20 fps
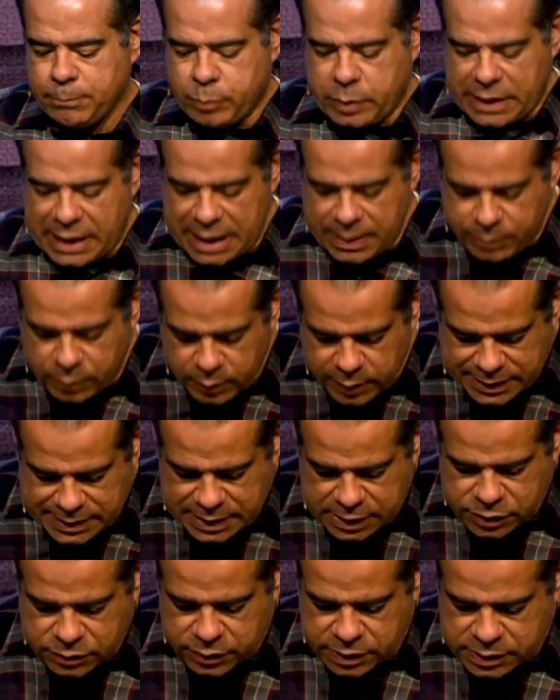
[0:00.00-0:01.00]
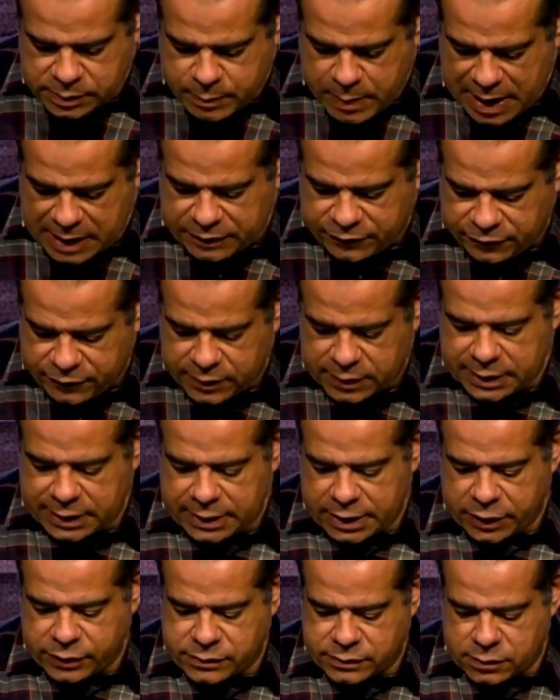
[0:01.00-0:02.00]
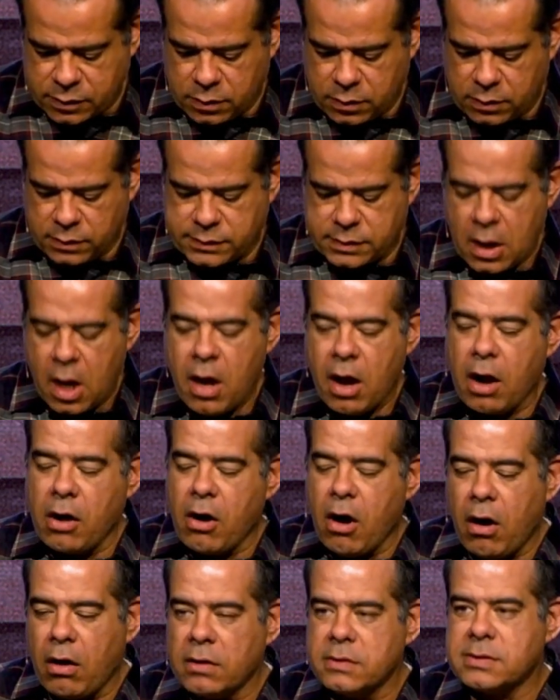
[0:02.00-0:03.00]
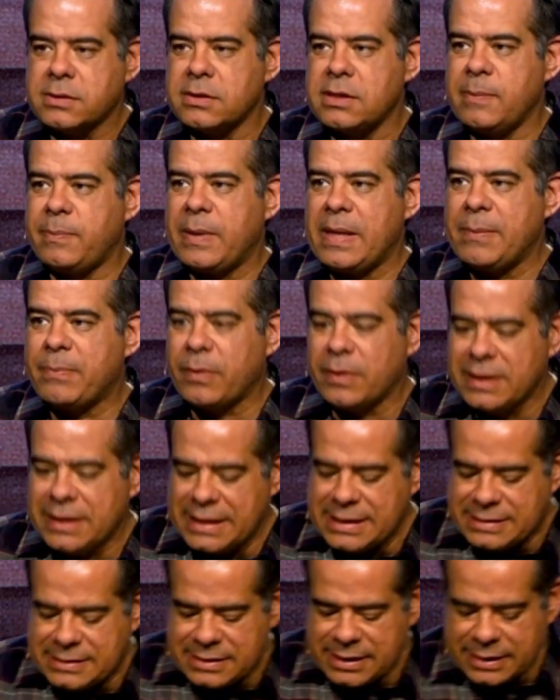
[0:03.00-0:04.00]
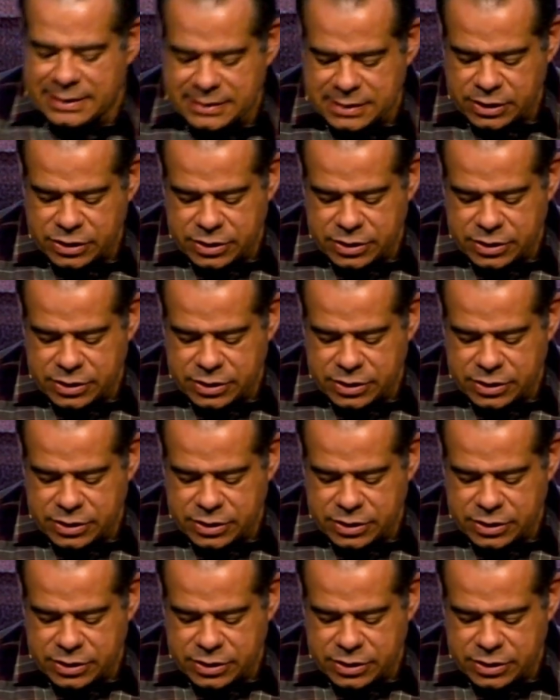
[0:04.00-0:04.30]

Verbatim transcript: People with disrespect filling their souls are also the people listening to